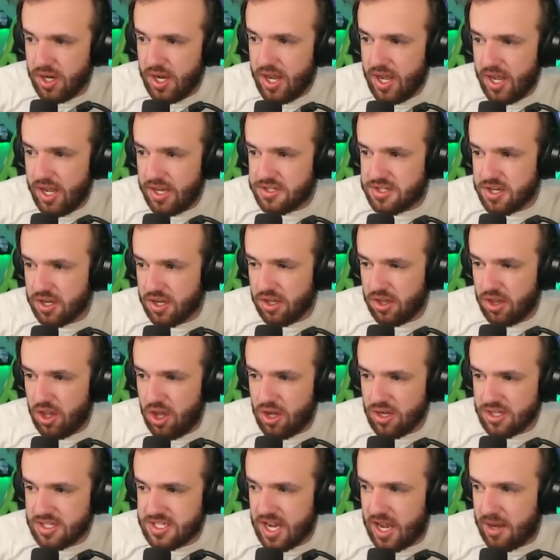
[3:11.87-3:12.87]
and took a
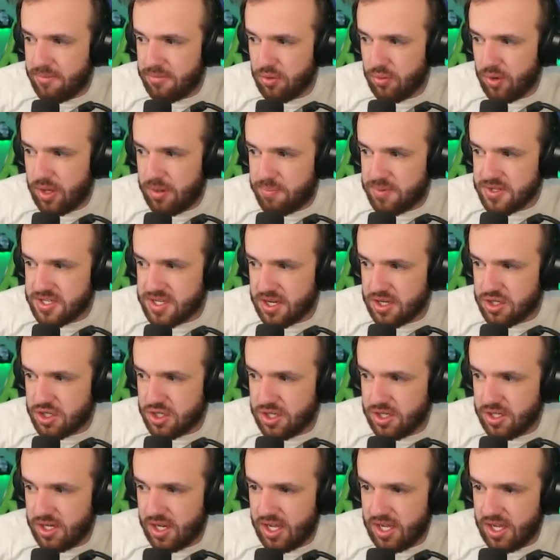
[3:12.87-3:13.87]
long time to reposition